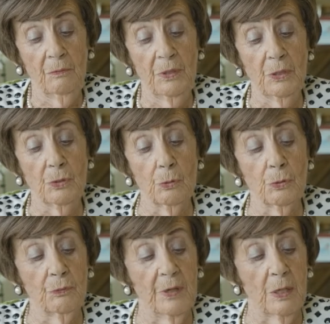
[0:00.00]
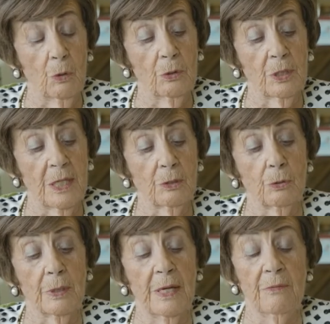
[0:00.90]
we Jews were ordered
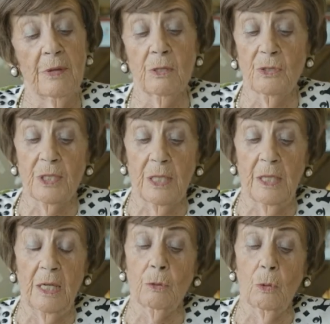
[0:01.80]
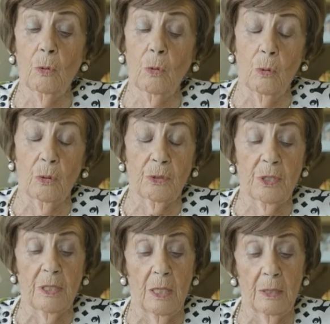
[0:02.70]
together in the ghetto
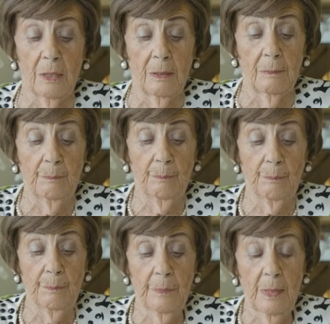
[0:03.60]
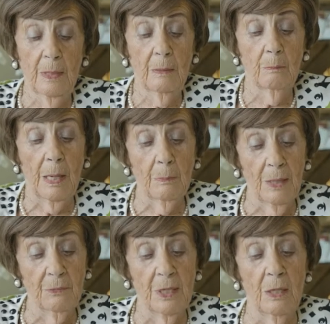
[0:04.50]
courtyard. My
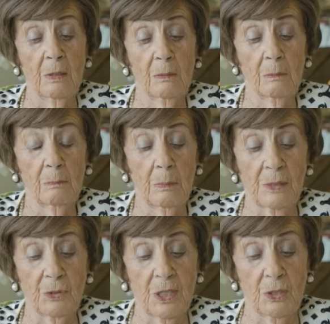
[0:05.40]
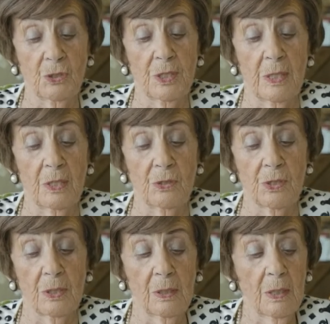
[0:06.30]
mother, my
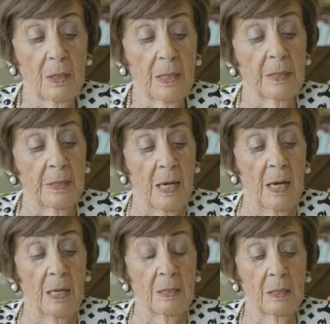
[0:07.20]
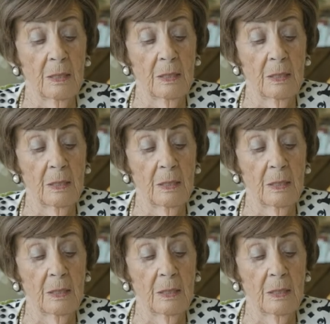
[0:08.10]
sisters, and I,